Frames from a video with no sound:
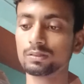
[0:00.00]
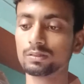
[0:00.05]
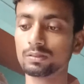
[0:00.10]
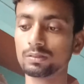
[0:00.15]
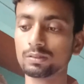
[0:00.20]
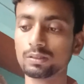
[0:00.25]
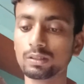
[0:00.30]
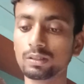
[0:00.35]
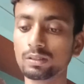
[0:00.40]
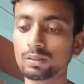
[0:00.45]

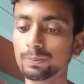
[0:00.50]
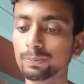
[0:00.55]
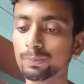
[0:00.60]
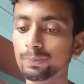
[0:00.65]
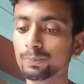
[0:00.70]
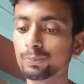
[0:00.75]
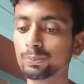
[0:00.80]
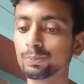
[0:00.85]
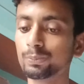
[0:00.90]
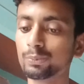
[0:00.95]
the
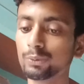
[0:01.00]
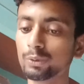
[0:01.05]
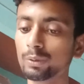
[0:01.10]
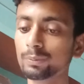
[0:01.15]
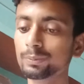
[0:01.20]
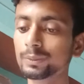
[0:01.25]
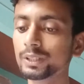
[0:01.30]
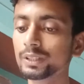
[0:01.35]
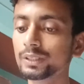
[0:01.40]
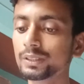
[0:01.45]

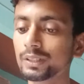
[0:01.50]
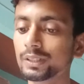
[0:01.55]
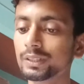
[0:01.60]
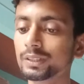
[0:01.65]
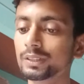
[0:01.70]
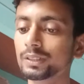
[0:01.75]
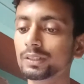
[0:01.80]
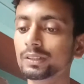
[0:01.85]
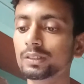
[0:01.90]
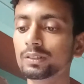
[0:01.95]
prominent
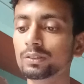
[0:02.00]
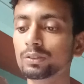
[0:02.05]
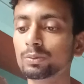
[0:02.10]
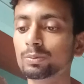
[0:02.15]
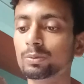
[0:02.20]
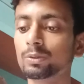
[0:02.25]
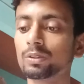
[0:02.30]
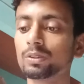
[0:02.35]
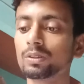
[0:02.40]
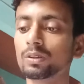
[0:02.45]
anterior
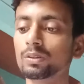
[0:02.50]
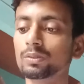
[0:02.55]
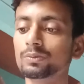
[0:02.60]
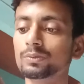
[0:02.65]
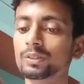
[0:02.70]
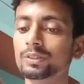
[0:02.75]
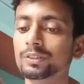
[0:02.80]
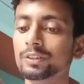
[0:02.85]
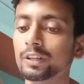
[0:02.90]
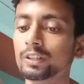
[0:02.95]
tubercle of the
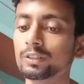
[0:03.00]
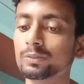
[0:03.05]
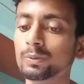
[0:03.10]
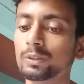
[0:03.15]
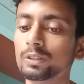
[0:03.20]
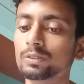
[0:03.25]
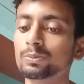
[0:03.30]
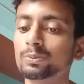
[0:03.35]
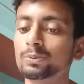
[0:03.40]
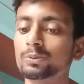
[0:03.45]

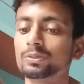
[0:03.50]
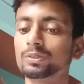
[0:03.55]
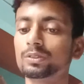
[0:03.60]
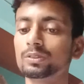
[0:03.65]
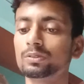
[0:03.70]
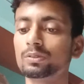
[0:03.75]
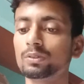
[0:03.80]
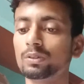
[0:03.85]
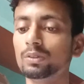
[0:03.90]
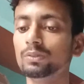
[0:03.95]
transverse process
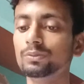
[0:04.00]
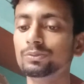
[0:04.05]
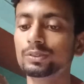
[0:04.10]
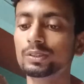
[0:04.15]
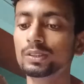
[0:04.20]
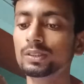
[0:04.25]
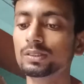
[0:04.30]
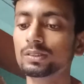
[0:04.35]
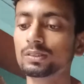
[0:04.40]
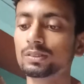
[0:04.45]
of
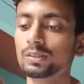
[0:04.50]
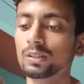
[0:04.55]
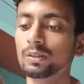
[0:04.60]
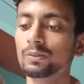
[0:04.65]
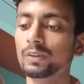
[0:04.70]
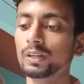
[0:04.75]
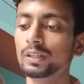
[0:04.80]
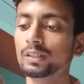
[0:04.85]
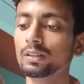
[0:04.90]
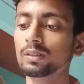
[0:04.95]
sixth
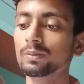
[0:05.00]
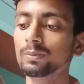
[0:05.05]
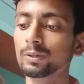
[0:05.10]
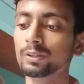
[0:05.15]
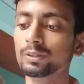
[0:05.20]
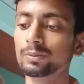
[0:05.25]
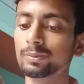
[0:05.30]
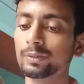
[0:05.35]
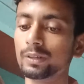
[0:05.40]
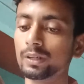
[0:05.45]
cervical
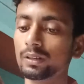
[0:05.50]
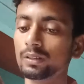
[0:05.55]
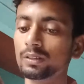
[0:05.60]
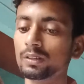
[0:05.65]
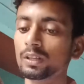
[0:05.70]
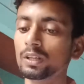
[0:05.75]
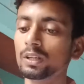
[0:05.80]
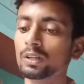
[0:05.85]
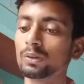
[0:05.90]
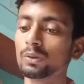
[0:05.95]
vertebra,
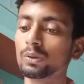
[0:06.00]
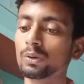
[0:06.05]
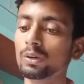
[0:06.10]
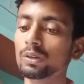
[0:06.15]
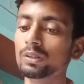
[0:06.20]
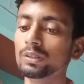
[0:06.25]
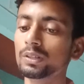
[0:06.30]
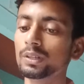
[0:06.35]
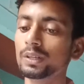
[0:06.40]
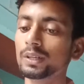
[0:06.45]
called
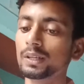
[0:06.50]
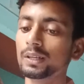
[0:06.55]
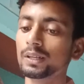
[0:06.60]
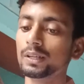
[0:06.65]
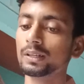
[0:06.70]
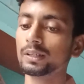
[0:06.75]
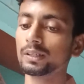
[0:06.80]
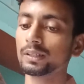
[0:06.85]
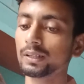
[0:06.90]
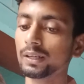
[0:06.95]

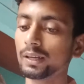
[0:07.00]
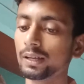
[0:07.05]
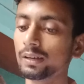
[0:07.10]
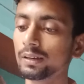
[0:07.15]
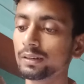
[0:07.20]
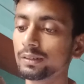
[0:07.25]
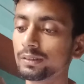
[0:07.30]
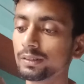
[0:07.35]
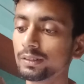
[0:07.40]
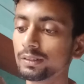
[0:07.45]

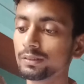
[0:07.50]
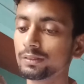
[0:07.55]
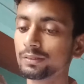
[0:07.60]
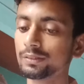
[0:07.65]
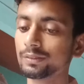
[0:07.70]
carotid